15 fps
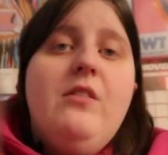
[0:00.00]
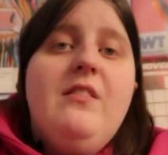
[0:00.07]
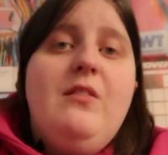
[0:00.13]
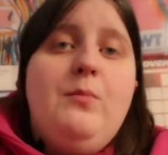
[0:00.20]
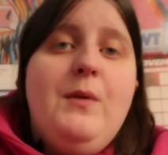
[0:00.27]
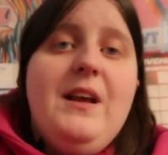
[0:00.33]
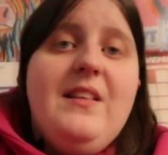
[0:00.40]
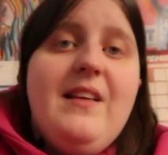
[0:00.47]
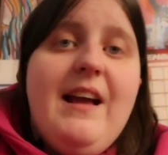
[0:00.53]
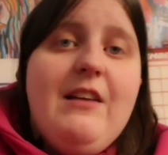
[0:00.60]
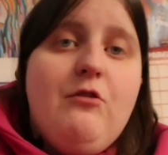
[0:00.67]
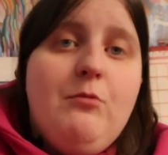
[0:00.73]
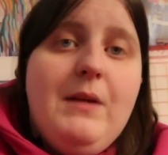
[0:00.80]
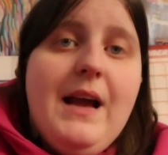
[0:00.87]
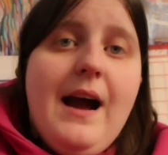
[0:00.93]
the sprayed
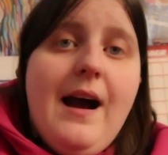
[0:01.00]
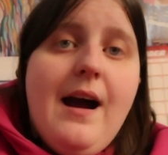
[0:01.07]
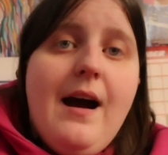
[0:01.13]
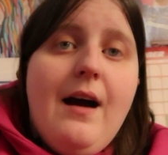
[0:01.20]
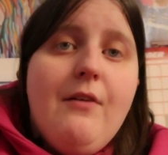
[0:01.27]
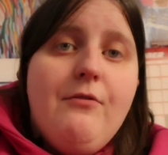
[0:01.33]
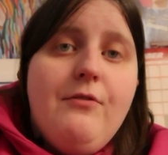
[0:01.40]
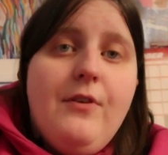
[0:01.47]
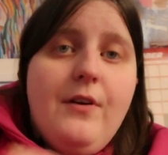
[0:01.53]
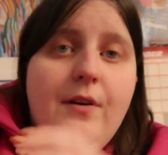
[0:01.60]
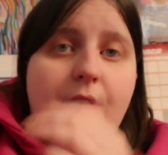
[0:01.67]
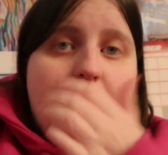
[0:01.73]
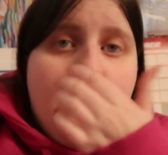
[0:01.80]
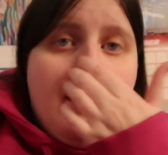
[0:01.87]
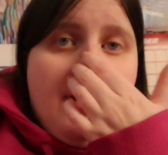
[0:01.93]
edge, we have
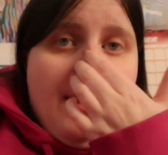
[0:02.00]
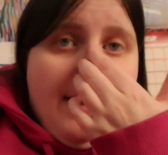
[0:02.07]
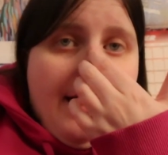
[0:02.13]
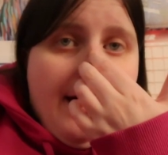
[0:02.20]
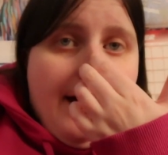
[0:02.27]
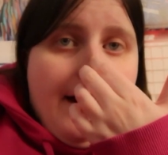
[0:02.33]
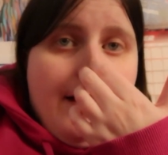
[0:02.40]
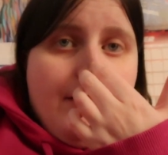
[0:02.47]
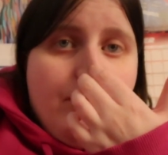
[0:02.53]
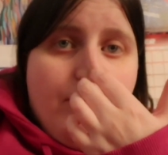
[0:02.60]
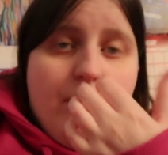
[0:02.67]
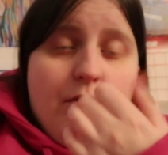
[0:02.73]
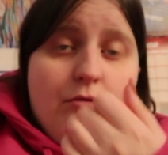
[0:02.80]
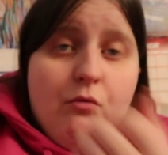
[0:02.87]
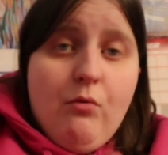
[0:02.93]

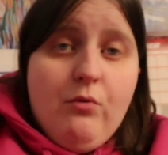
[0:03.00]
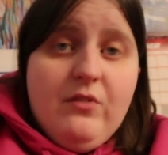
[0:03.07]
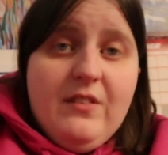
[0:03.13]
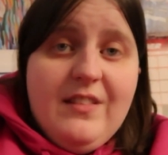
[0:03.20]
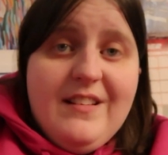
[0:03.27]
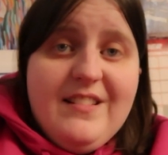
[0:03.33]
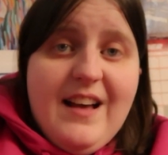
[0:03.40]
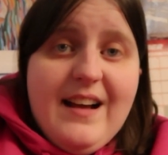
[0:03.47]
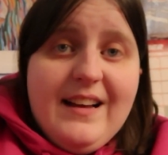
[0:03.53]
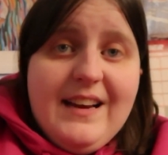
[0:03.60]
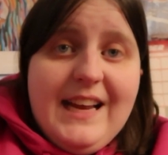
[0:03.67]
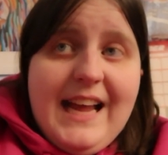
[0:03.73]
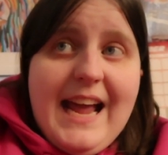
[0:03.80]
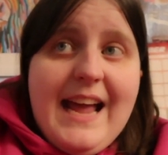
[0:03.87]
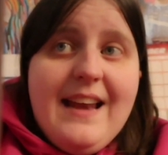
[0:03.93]
the rose and the dagger
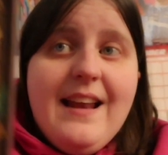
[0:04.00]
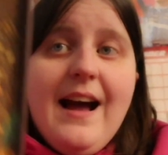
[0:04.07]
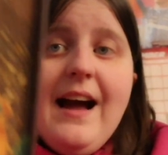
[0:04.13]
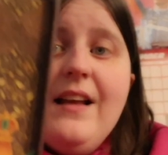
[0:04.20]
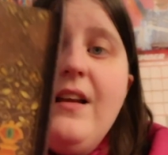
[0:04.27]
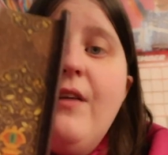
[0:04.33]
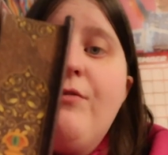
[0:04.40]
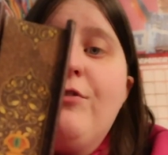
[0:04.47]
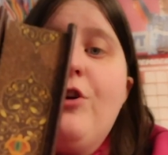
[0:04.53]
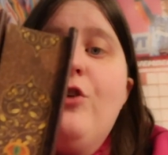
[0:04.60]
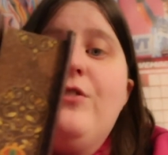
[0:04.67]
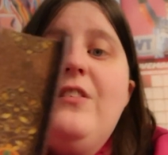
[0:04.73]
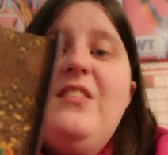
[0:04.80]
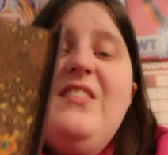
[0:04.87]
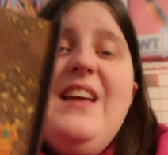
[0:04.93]
again. And I
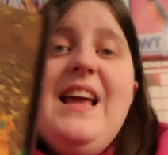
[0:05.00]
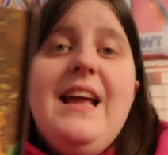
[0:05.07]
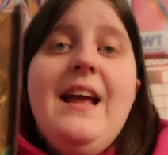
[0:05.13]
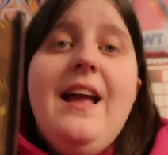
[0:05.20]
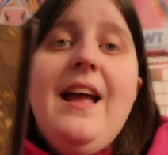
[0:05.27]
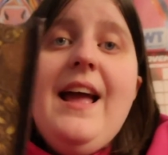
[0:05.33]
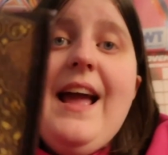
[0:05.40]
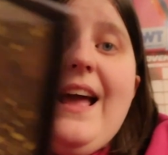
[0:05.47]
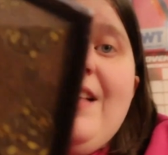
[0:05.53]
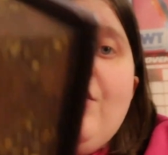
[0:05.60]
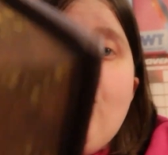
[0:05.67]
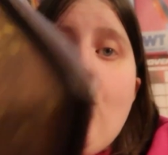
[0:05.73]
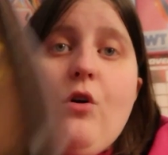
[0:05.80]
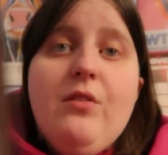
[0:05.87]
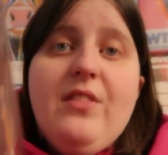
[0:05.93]
forgot to say,
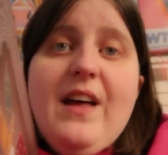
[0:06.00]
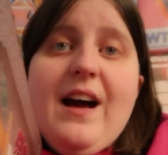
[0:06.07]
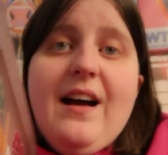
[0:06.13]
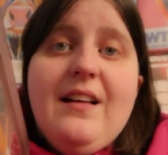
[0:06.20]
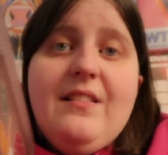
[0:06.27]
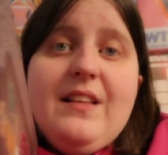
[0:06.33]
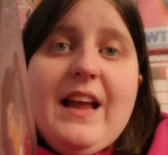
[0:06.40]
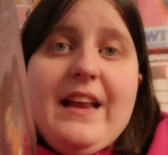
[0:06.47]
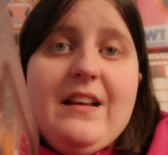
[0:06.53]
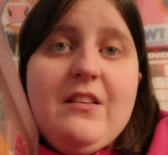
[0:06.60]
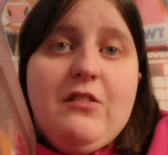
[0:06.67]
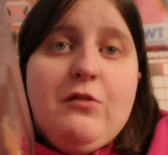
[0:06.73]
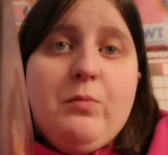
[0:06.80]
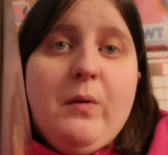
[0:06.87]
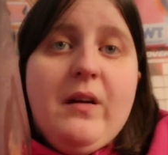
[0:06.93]
it's got that kind
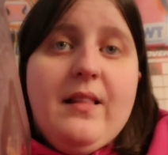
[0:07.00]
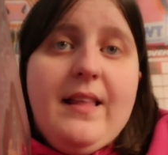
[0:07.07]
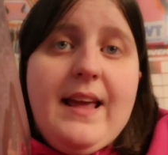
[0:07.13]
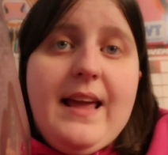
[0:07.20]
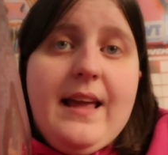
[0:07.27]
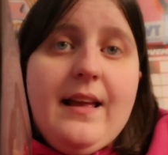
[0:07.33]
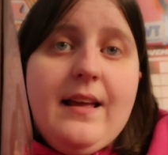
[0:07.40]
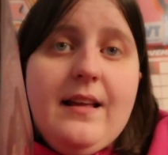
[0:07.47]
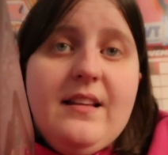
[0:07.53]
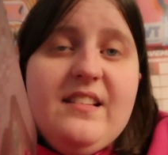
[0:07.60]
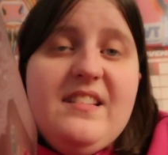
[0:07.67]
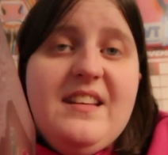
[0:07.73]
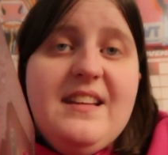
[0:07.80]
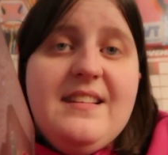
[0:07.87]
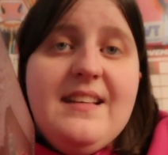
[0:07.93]
of
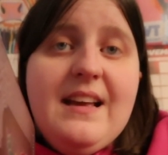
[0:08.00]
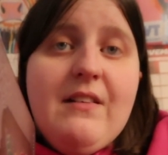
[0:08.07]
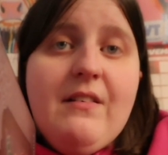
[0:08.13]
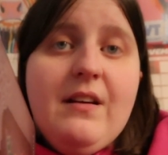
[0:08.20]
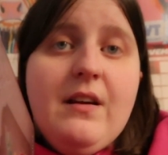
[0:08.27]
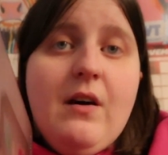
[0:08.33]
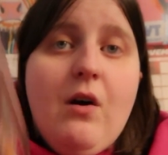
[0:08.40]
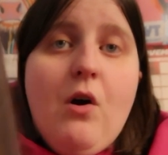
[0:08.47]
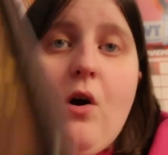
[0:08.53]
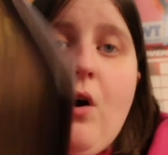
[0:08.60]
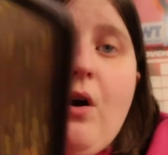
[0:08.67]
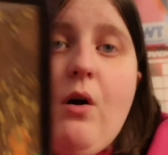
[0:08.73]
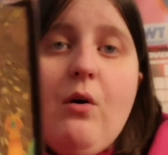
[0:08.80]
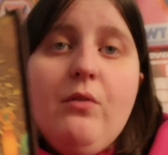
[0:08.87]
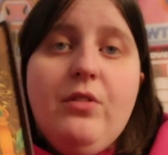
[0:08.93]
swirly detailing
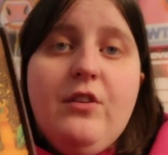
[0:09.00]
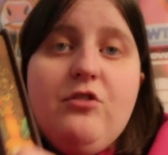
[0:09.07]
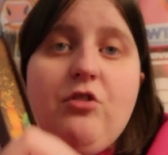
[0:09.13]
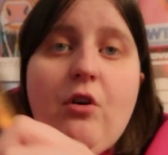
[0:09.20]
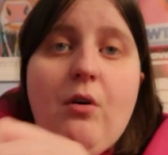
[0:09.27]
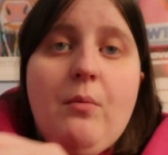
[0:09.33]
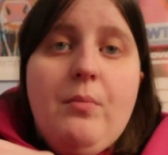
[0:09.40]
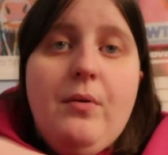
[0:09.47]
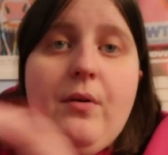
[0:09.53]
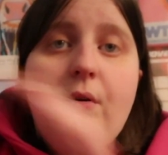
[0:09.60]
on the top